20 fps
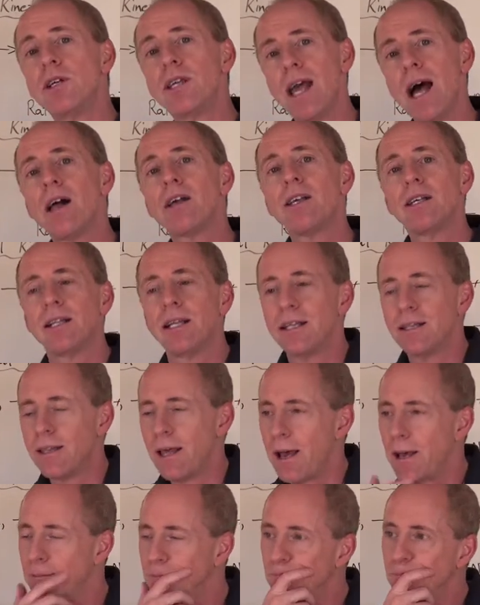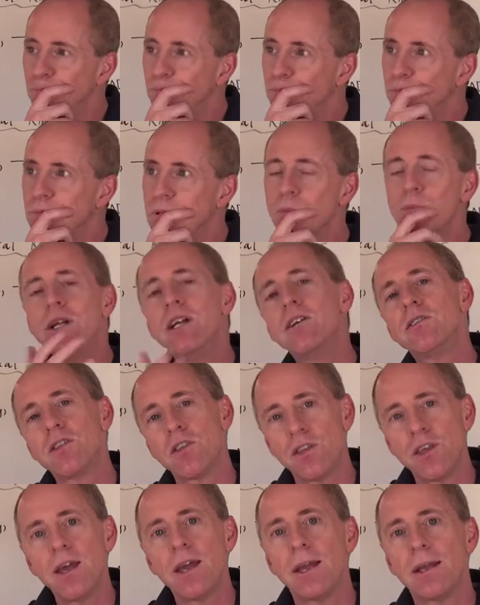you to calculate that. But here's
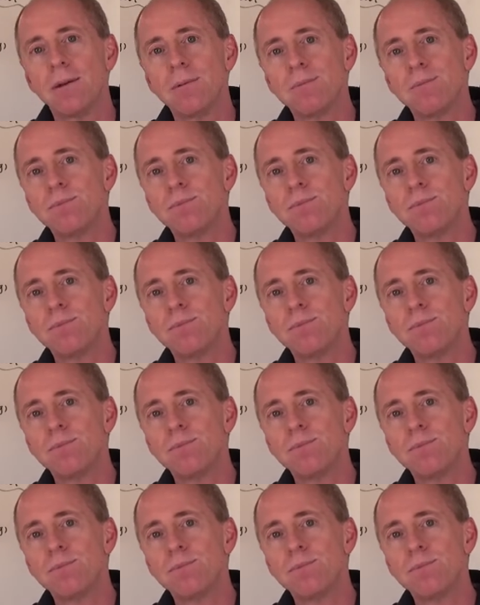the thing